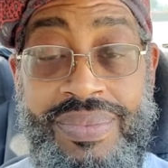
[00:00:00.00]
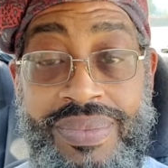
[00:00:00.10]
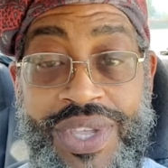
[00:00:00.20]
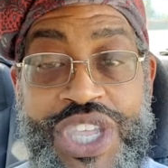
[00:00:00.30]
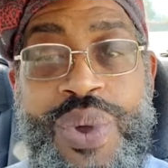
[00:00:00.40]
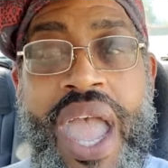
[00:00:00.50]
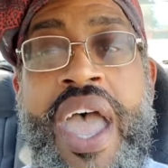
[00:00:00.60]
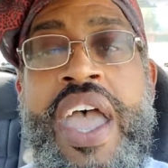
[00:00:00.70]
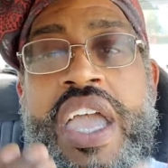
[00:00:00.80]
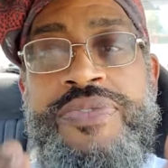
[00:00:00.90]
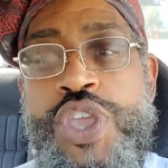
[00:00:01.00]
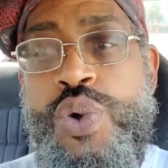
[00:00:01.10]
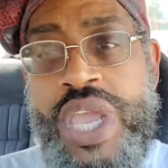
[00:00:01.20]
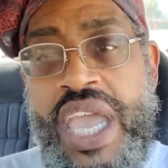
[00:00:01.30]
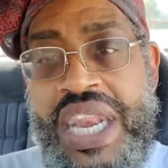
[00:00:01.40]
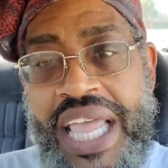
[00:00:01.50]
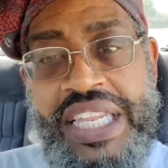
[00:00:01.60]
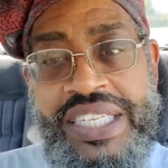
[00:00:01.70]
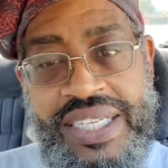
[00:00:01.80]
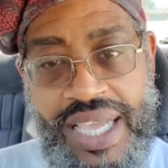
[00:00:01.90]
You, if you cannot
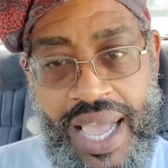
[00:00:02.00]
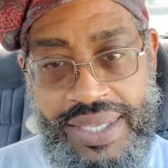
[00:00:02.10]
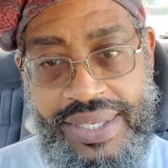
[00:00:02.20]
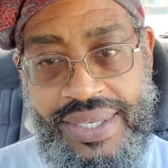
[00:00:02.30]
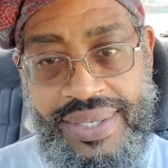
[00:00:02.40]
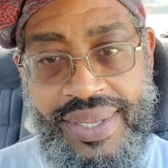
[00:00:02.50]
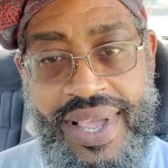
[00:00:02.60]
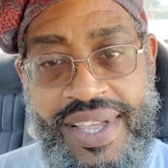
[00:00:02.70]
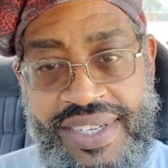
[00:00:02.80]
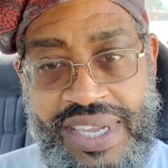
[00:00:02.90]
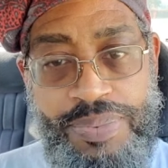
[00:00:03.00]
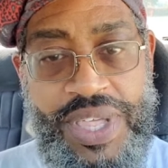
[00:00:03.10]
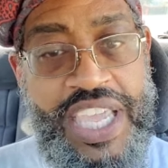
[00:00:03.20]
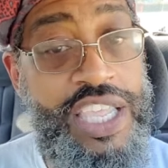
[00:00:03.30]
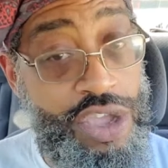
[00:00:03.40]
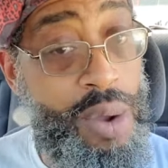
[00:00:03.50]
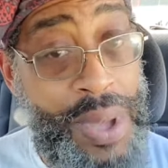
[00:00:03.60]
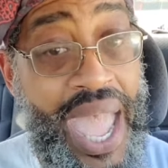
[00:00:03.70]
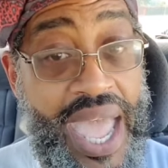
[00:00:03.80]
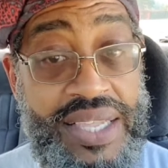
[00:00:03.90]
discuss something in your
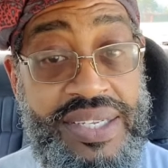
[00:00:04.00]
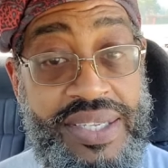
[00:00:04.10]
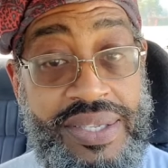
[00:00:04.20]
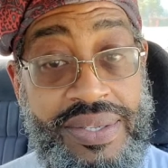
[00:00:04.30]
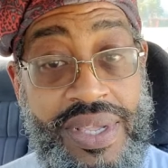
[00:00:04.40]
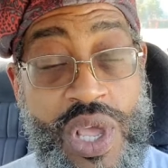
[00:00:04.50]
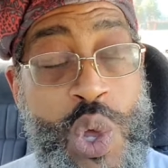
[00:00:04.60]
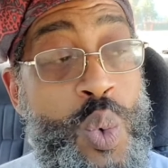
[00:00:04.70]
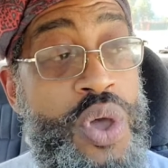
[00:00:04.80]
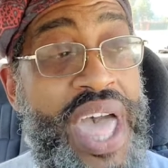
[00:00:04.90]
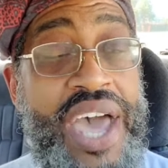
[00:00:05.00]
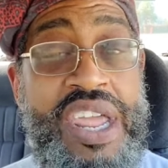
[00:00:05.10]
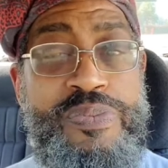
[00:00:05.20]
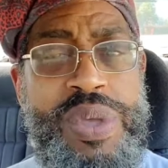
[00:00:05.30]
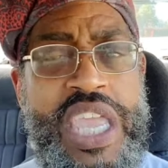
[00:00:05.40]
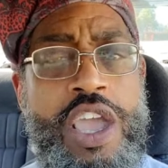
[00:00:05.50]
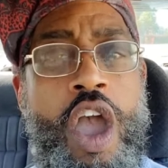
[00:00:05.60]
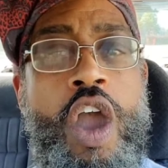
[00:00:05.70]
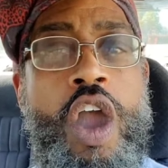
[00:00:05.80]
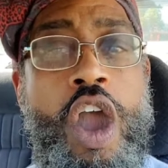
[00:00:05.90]
past without it being
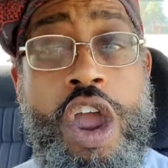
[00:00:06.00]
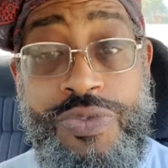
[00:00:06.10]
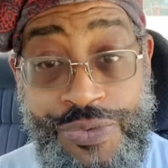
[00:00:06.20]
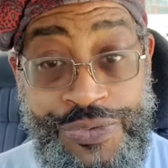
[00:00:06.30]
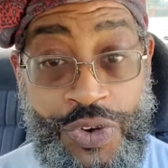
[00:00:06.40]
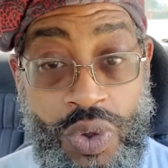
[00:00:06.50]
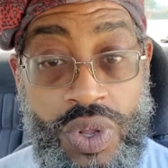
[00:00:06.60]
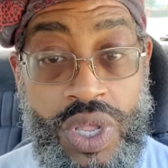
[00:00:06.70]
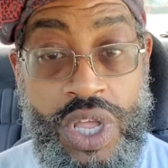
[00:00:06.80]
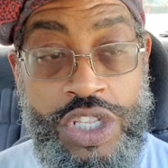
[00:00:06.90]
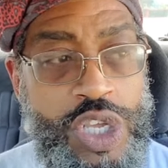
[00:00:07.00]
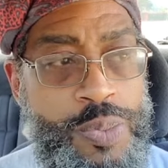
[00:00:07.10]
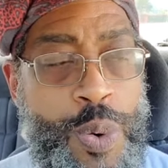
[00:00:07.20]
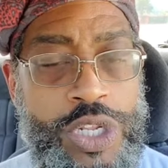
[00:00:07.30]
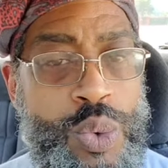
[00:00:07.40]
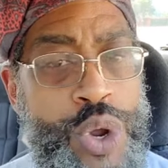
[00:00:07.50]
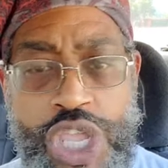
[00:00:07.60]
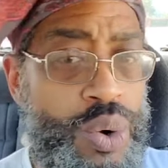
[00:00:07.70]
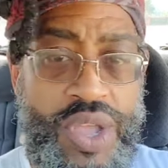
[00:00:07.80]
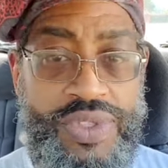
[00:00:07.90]
hurtful to the point that where you don't
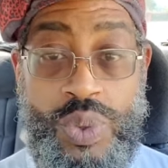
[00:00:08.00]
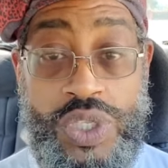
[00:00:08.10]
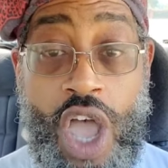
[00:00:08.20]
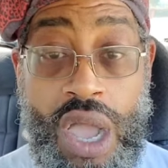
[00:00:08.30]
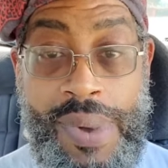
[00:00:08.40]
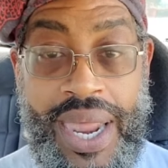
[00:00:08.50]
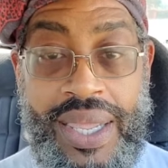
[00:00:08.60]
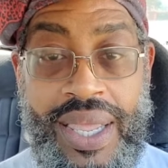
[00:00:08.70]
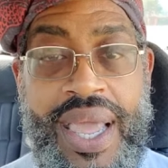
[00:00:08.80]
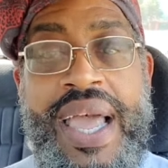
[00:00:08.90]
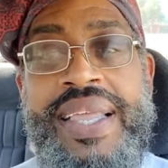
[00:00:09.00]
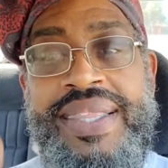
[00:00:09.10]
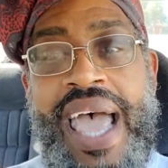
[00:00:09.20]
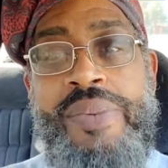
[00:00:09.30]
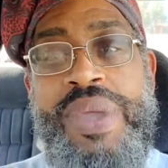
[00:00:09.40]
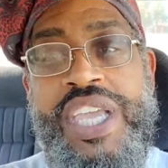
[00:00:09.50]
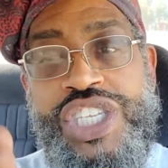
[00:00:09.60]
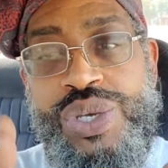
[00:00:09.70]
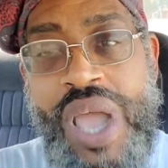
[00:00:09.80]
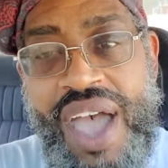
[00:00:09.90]
even want to talk about it, that means you
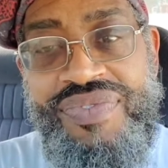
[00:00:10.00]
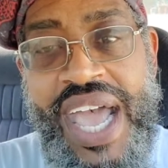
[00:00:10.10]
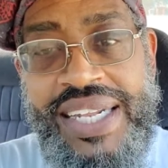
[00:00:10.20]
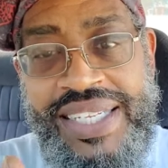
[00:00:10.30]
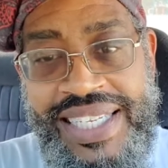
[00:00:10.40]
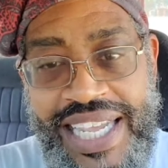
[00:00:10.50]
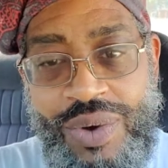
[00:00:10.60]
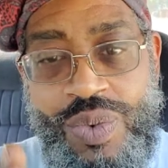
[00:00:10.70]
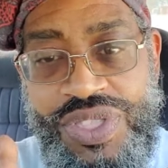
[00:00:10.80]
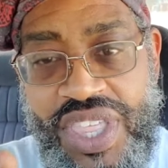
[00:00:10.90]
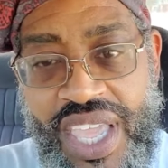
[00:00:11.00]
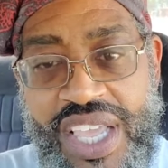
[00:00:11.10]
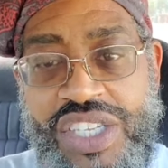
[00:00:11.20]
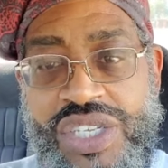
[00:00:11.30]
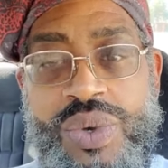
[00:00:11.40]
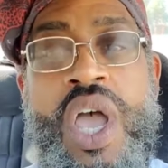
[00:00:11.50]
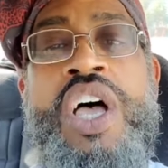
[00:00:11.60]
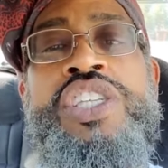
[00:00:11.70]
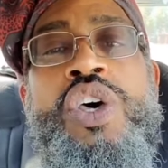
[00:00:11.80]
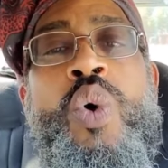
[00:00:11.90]
have not dealt with the issue.
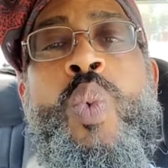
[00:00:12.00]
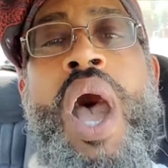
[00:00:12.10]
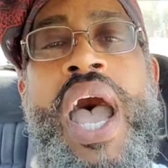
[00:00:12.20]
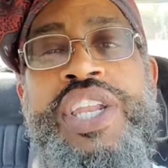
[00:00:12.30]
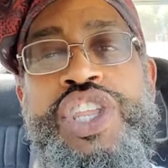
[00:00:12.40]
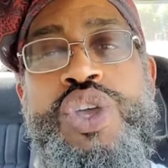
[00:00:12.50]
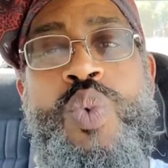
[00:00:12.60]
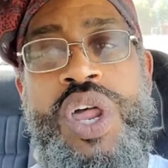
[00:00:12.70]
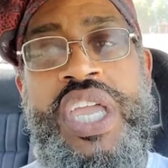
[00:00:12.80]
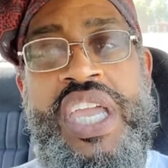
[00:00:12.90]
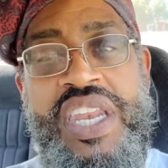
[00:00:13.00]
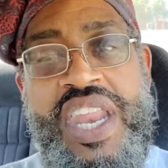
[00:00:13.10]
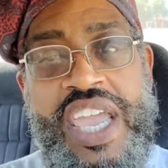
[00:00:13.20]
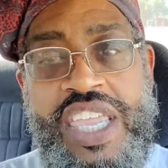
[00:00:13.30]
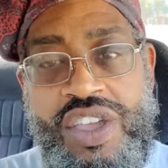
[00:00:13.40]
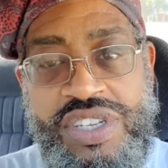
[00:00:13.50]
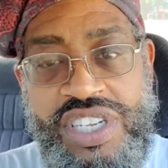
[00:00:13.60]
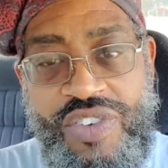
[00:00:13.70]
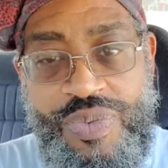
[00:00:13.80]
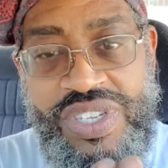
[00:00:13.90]
So why do you want to connect
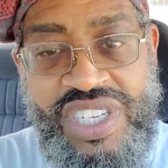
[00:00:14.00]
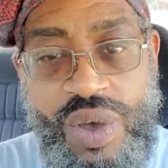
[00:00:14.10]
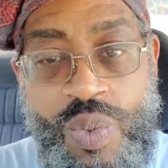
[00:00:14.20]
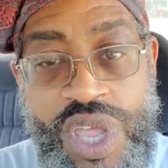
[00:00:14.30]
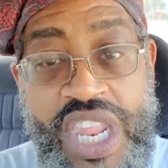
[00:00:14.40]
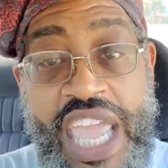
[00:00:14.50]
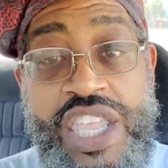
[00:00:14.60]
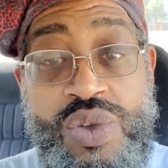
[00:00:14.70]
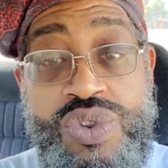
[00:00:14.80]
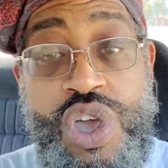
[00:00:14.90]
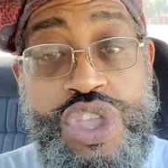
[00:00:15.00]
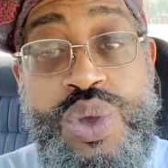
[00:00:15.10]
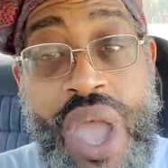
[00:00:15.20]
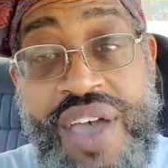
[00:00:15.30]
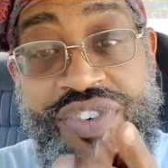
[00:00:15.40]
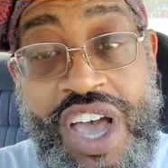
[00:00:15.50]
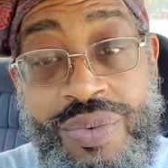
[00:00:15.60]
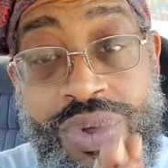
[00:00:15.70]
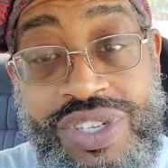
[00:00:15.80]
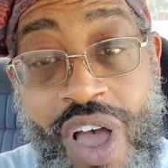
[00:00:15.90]
yourself with someone and you know you have
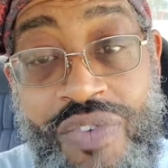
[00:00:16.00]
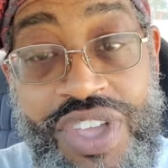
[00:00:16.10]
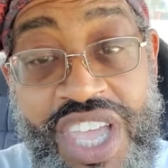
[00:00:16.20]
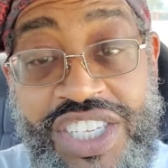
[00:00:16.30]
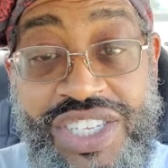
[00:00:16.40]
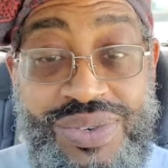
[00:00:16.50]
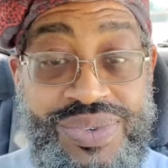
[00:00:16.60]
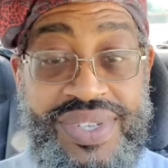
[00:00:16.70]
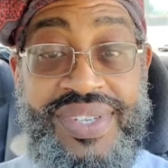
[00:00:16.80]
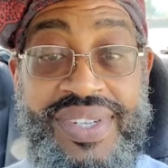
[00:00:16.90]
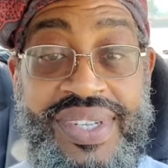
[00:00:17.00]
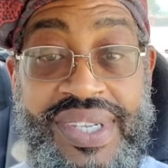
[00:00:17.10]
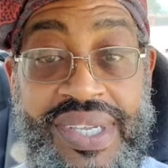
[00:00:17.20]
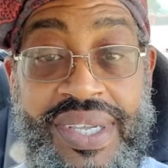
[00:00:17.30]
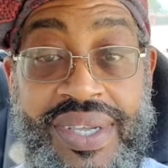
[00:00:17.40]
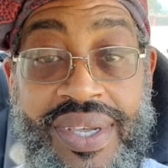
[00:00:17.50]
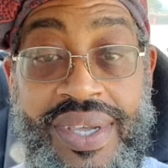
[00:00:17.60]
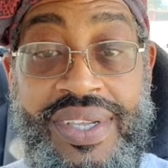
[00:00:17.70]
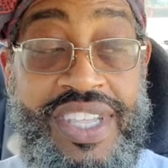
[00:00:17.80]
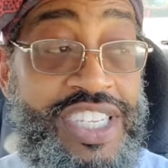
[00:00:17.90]
unresolved issues?
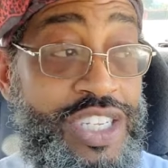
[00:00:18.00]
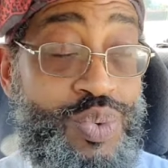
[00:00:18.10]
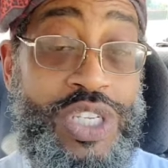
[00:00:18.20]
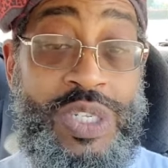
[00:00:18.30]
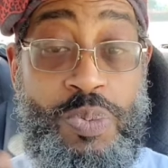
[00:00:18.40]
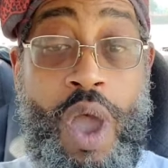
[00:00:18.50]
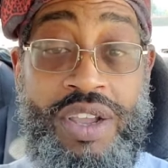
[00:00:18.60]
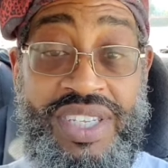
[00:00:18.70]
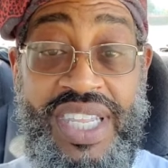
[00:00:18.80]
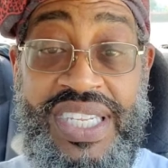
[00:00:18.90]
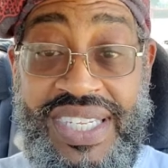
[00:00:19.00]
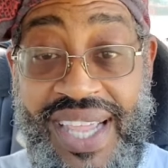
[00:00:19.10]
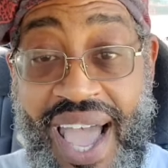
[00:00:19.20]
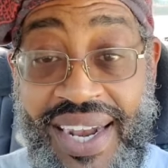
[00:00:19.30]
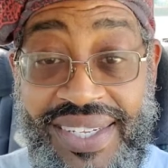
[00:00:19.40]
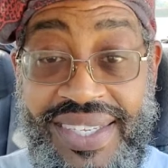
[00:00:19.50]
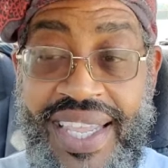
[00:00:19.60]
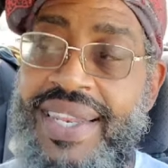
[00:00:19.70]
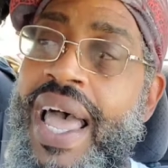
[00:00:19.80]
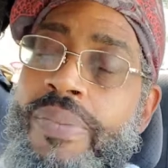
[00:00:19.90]
This is what sparks the dishonesty and
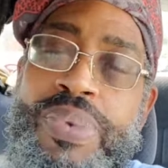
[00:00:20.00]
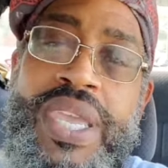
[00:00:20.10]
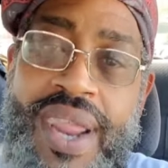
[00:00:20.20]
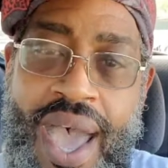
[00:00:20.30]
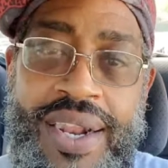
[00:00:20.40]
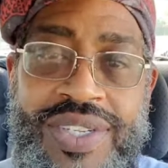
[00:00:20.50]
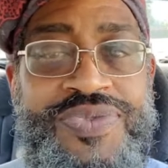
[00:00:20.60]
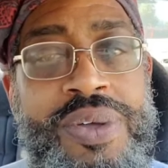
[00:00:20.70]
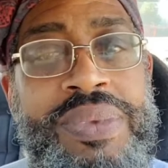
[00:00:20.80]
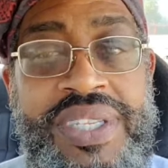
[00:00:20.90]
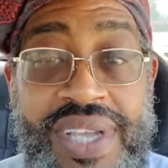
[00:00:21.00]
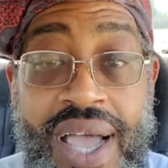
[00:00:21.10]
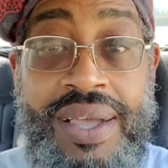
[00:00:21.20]
not being honest from the jump.